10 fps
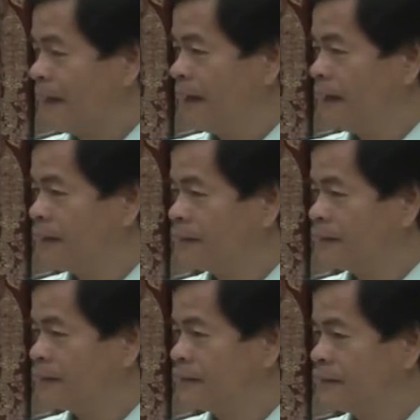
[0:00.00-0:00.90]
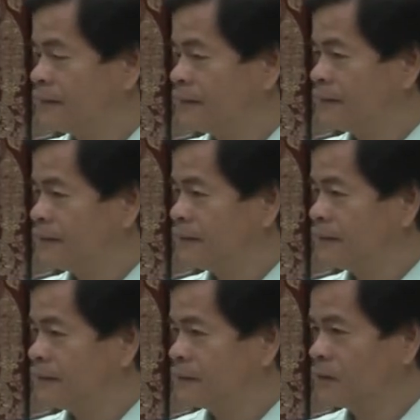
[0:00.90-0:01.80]
and
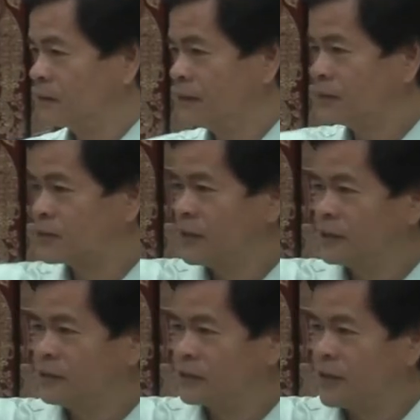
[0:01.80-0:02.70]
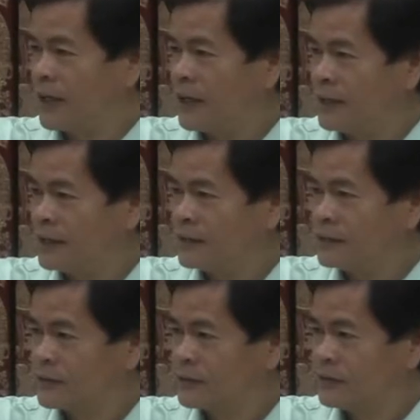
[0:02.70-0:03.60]
looking straight into the eyes
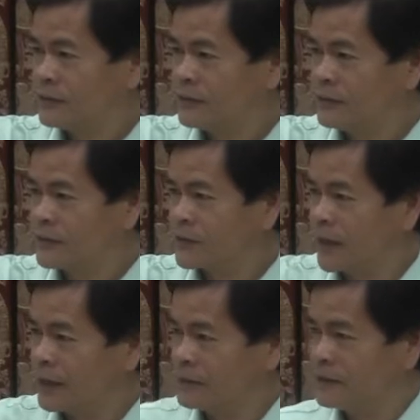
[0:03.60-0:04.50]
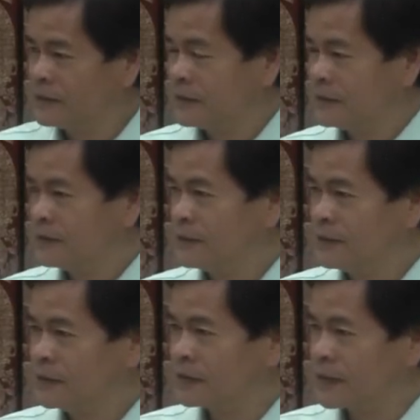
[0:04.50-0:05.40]
of the slave,
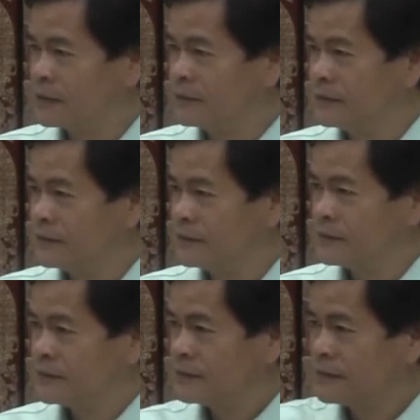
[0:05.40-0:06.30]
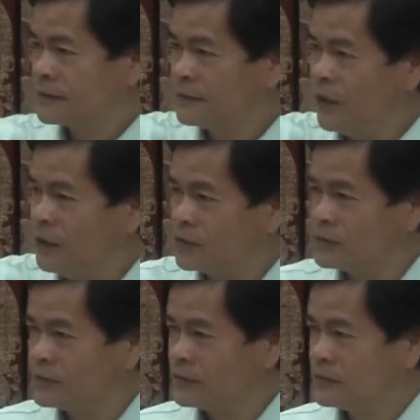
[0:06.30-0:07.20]
he said, Go,
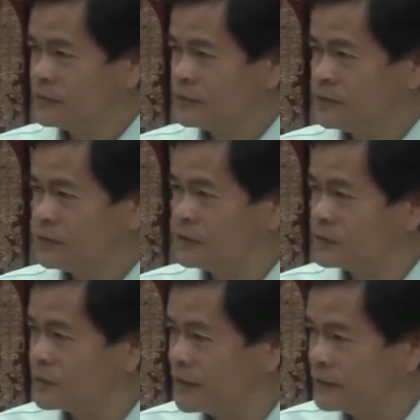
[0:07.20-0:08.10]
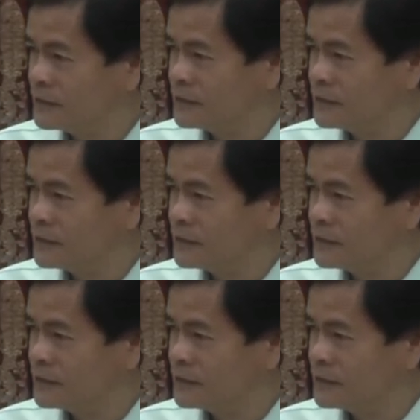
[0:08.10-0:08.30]
you're free.